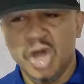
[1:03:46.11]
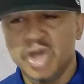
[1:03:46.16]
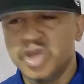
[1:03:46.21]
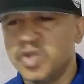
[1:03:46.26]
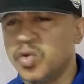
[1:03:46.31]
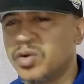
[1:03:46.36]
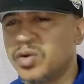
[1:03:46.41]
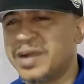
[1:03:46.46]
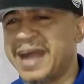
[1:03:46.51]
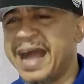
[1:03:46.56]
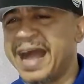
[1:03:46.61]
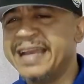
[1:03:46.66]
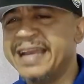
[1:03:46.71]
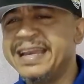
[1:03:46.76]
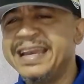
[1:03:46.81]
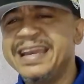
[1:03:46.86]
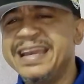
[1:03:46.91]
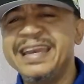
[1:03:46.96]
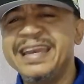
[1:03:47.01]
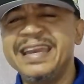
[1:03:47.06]
You
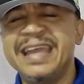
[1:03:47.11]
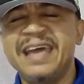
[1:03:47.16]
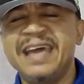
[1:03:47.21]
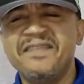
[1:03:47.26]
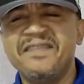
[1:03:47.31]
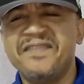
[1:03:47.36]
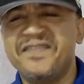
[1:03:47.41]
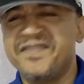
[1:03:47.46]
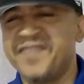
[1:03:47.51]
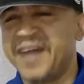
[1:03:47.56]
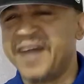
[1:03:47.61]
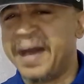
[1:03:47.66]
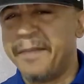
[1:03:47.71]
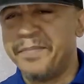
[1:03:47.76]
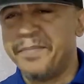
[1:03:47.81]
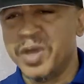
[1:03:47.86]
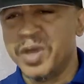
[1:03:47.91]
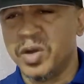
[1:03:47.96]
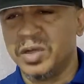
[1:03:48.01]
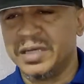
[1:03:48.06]
can never
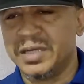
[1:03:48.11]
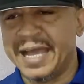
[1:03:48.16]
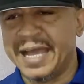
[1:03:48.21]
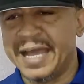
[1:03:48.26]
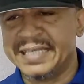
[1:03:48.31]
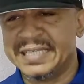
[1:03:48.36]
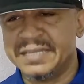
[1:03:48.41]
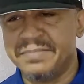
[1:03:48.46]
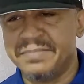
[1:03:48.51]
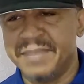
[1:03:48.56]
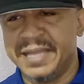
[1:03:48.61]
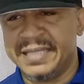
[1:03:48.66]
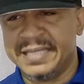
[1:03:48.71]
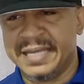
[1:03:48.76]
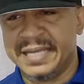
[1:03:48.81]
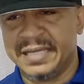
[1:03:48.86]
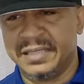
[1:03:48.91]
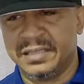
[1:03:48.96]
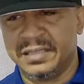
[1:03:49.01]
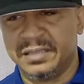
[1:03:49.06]
be underestimated.